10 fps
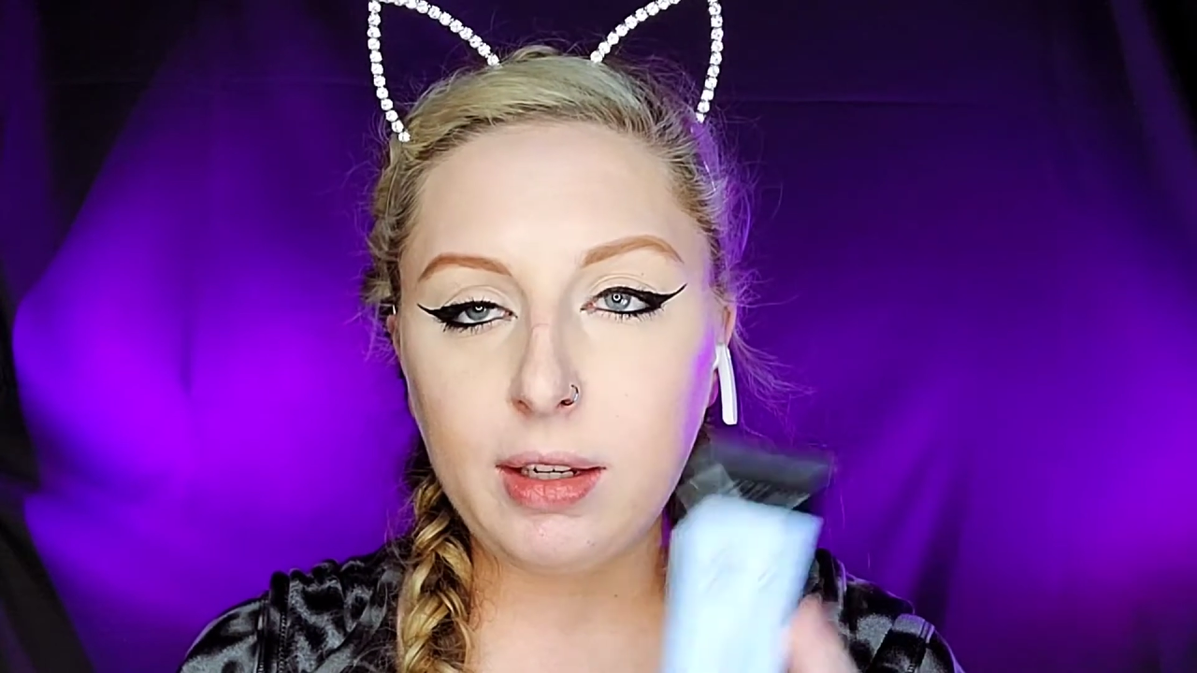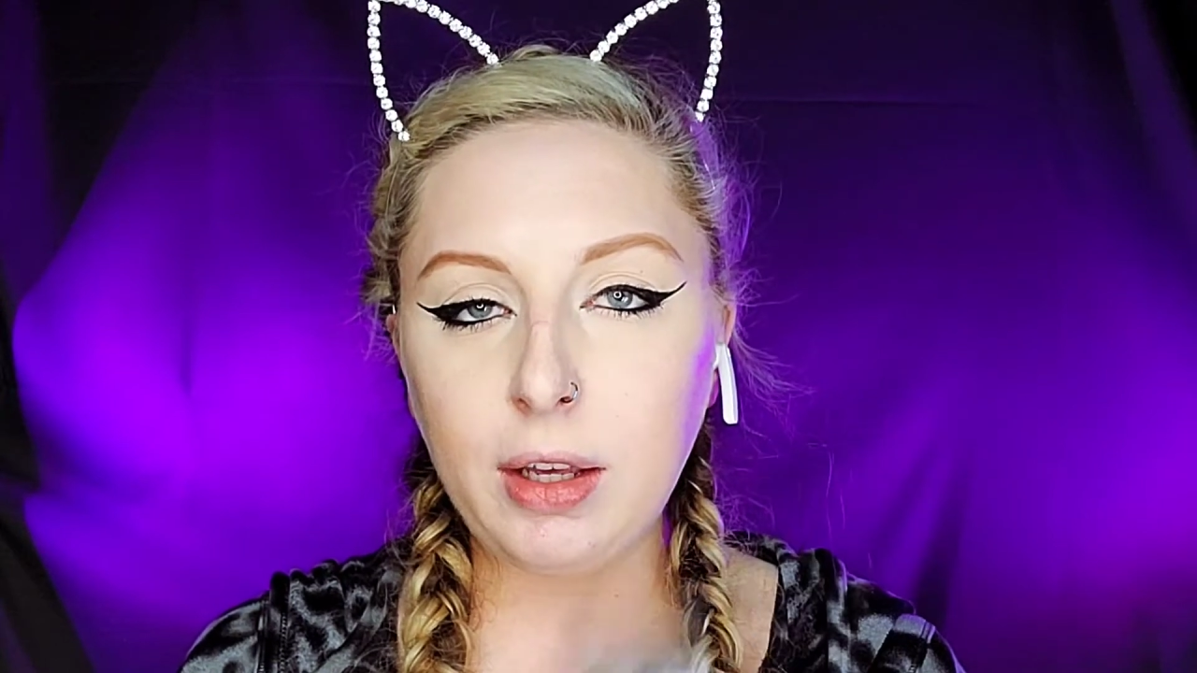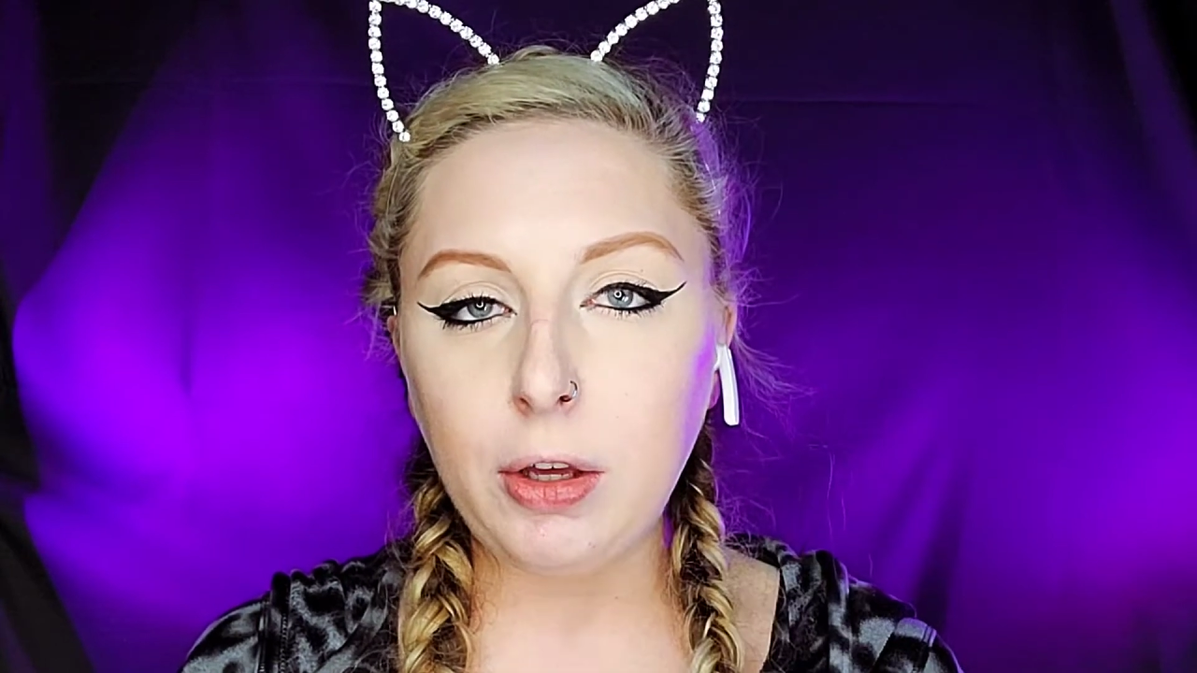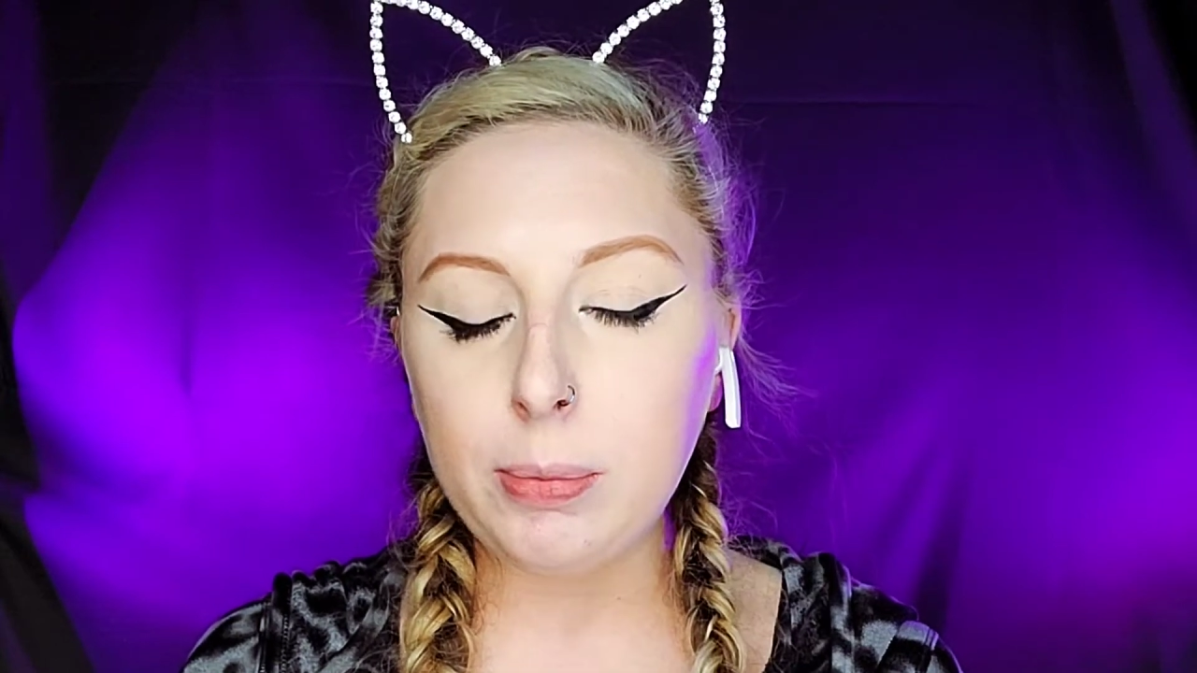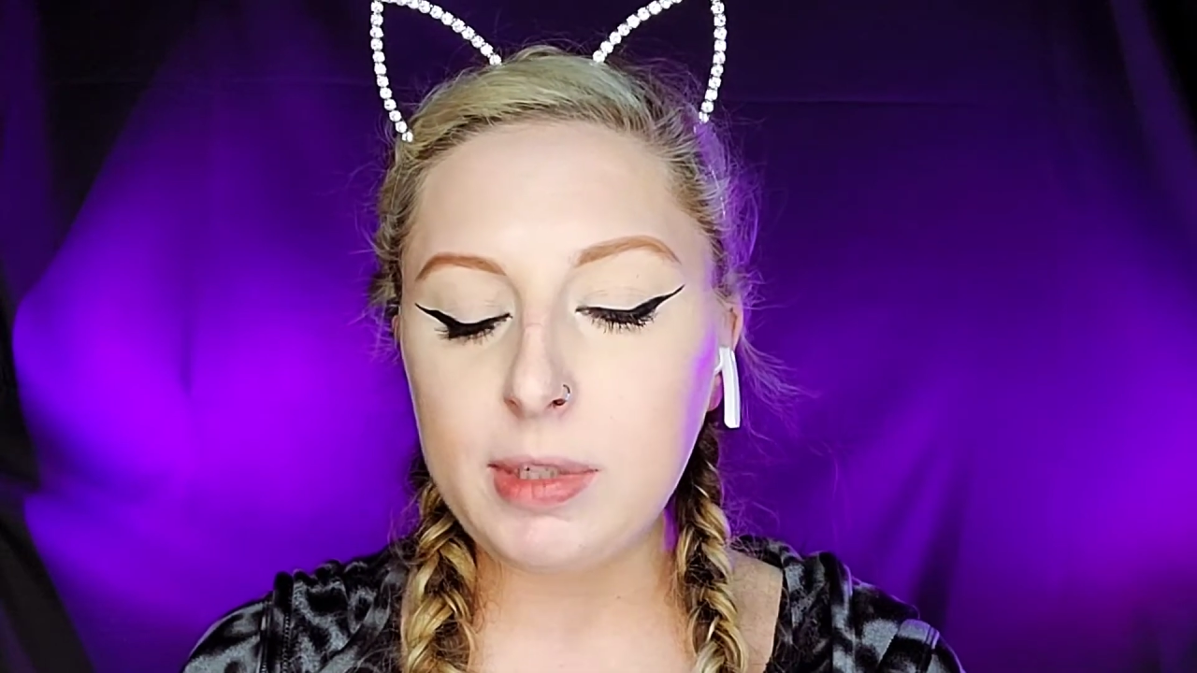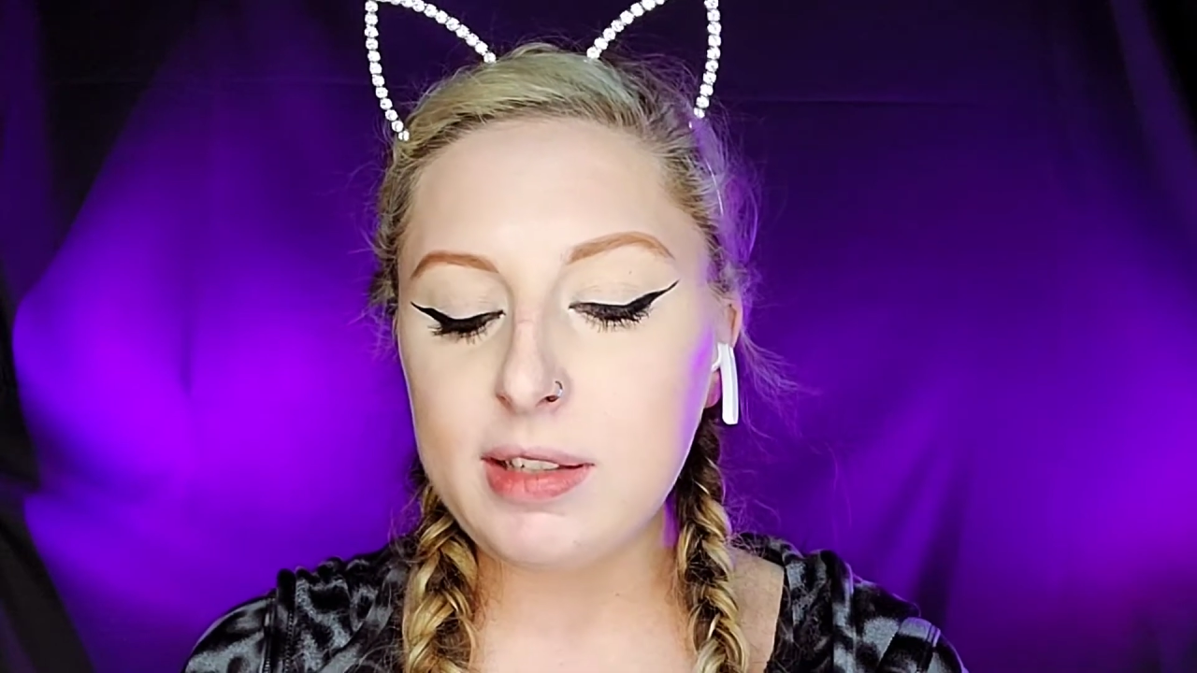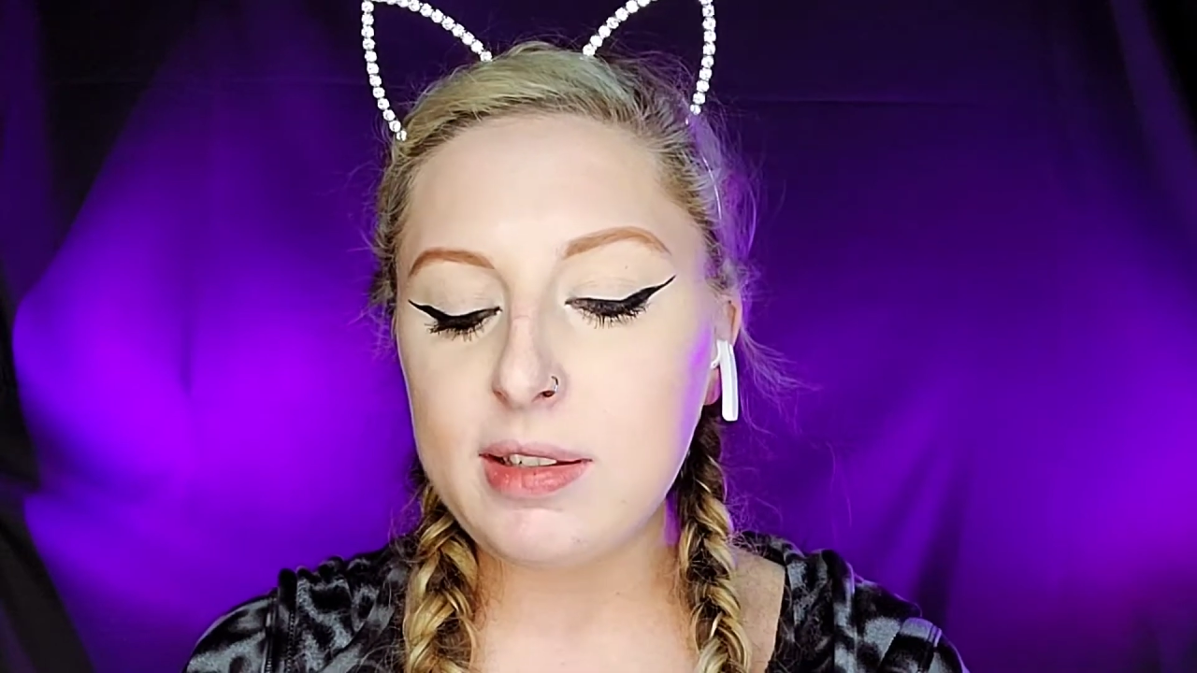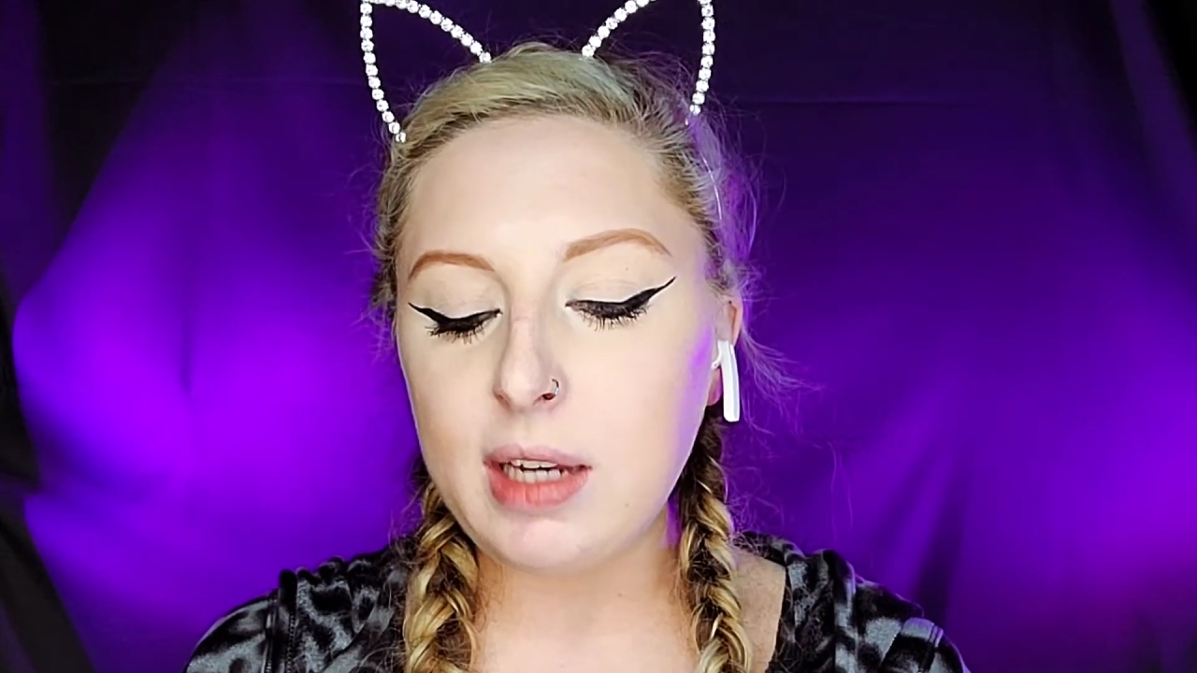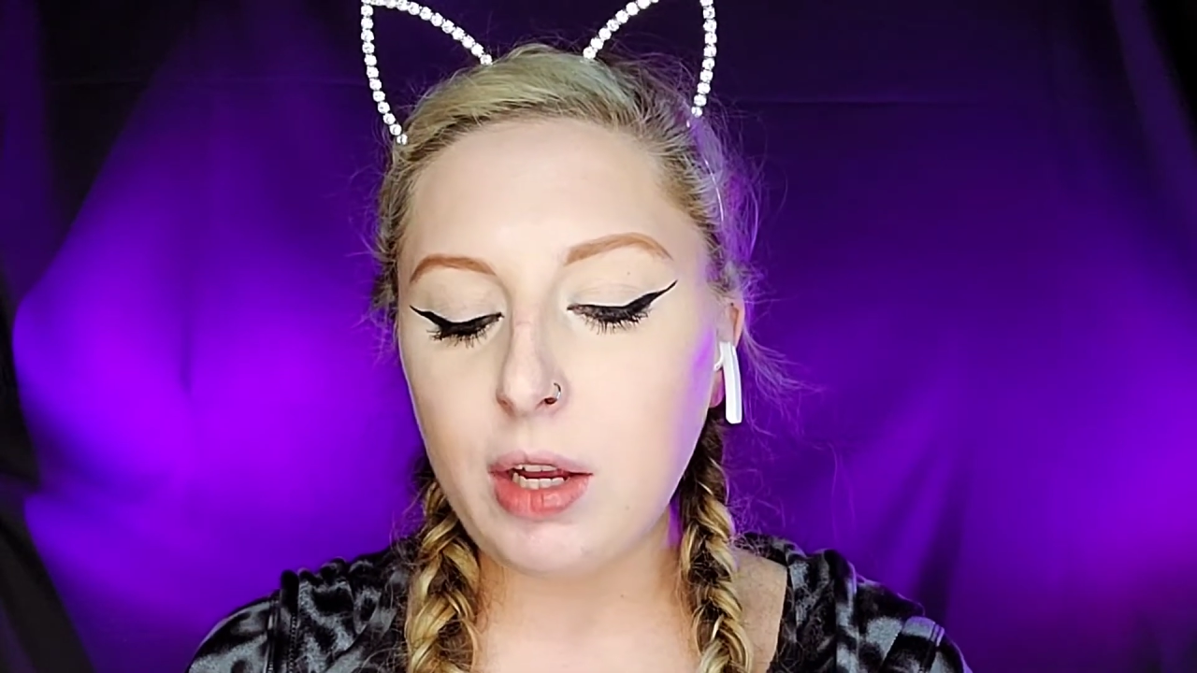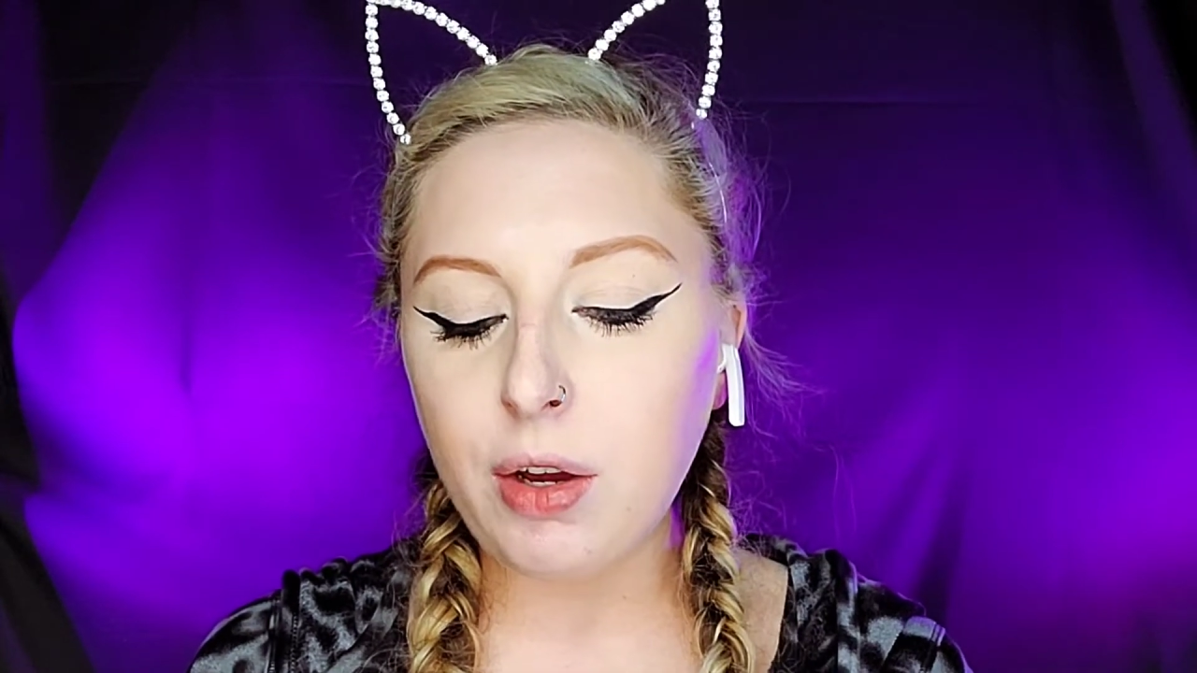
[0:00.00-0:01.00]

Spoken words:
it helped it stay